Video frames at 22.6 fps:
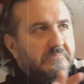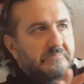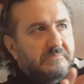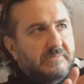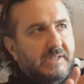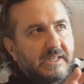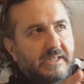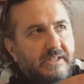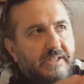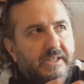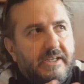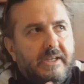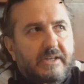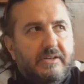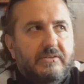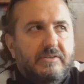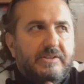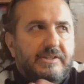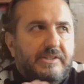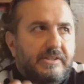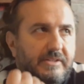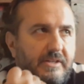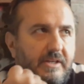10
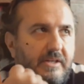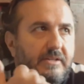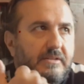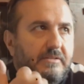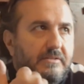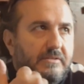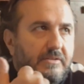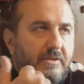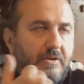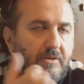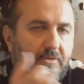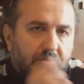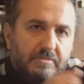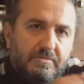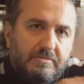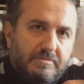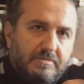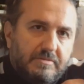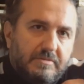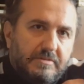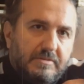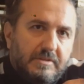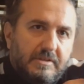years and on.
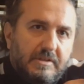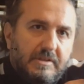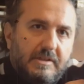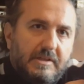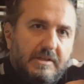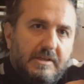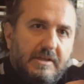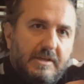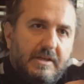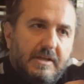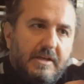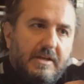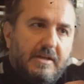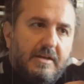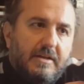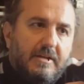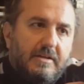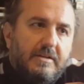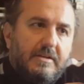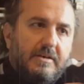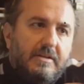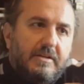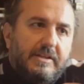
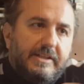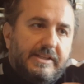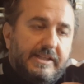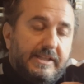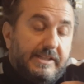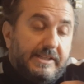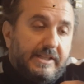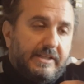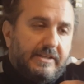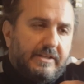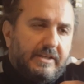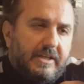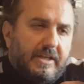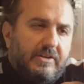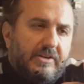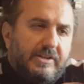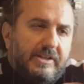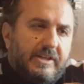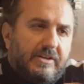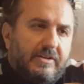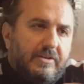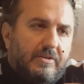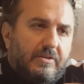Since 10
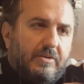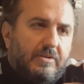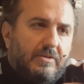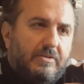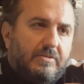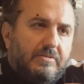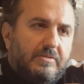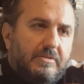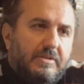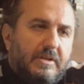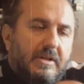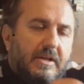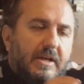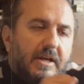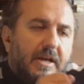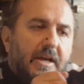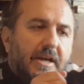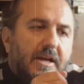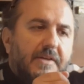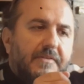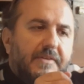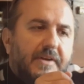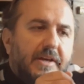years and on,
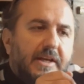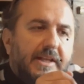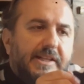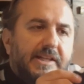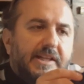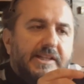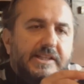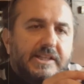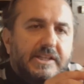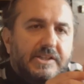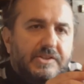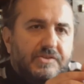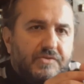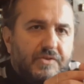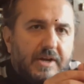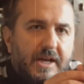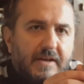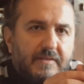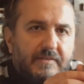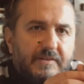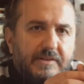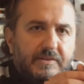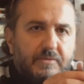the SSD
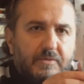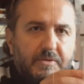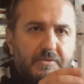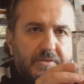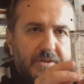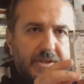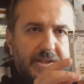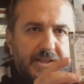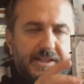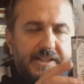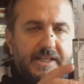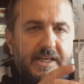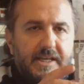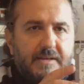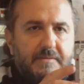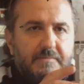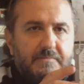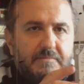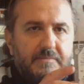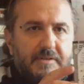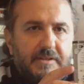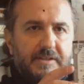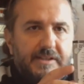drives were the
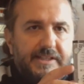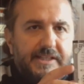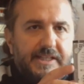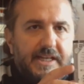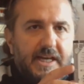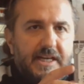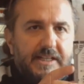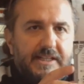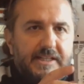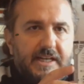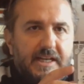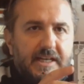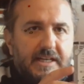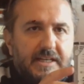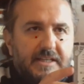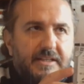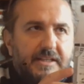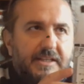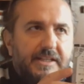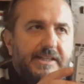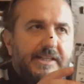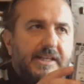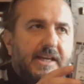same size like
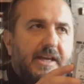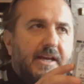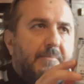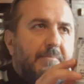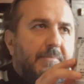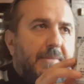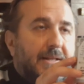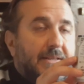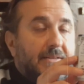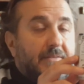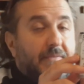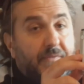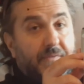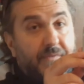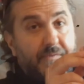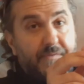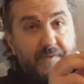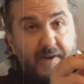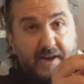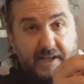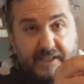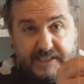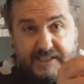this, but
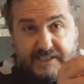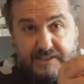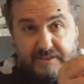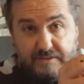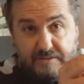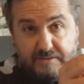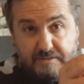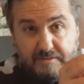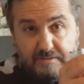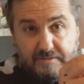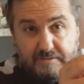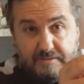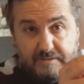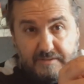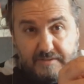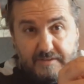faster,